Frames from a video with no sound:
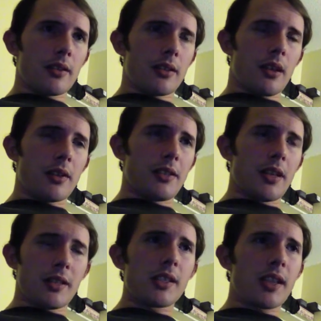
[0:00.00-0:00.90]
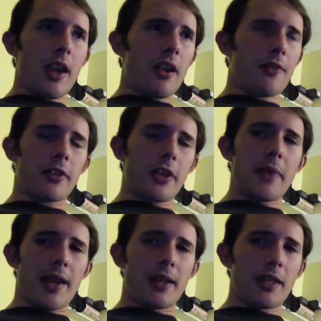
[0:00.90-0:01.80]
God does care for
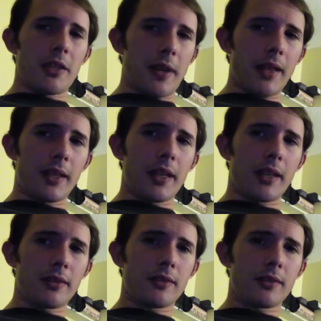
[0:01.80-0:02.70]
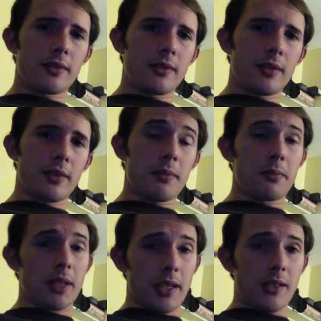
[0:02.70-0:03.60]
humanity greatly
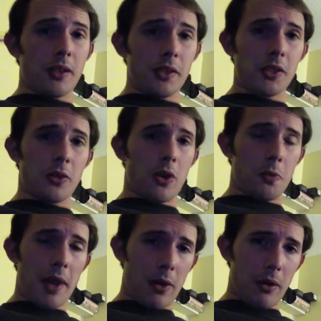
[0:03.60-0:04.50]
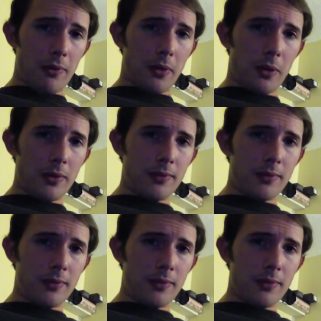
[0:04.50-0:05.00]
but he is also all powerful.